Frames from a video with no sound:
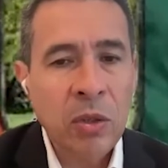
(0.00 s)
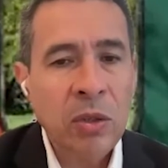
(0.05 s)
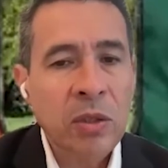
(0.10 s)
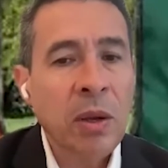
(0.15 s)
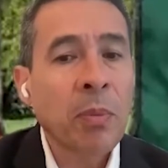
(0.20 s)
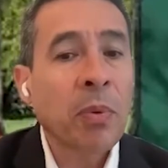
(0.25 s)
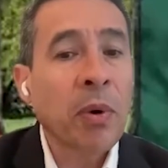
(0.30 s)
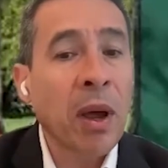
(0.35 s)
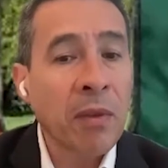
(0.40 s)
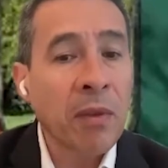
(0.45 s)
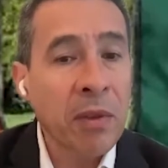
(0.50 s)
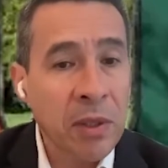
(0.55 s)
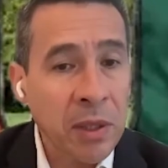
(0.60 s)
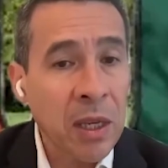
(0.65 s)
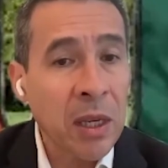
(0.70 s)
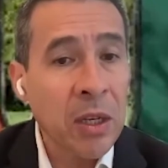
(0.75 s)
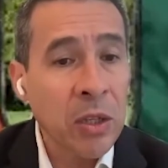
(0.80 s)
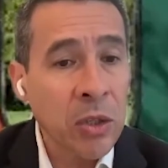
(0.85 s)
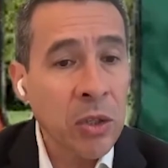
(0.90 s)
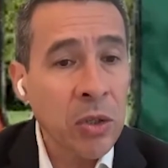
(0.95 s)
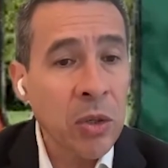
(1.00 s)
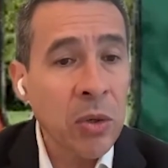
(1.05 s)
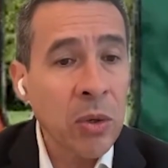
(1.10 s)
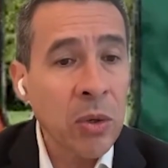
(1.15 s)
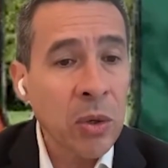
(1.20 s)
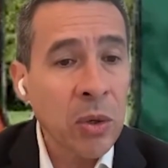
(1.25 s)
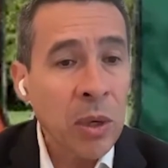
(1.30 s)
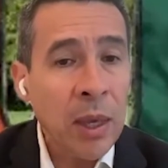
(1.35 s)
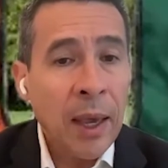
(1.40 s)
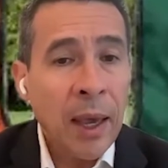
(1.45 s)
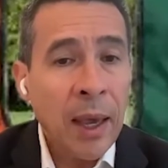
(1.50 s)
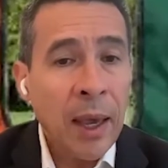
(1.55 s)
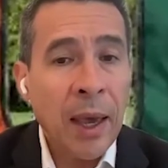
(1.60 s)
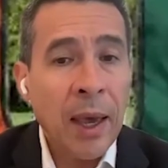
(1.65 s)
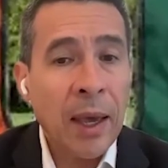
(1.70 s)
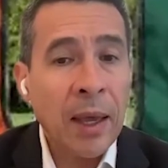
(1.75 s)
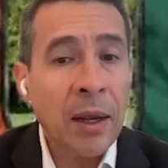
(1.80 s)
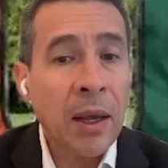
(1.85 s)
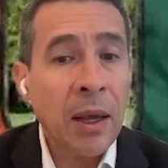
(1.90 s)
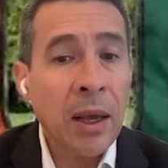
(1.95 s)
it's a privacy issue.
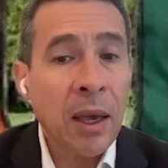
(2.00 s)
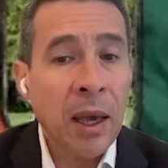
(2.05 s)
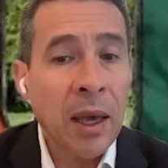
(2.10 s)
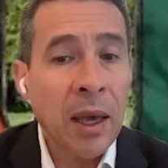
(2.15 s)
And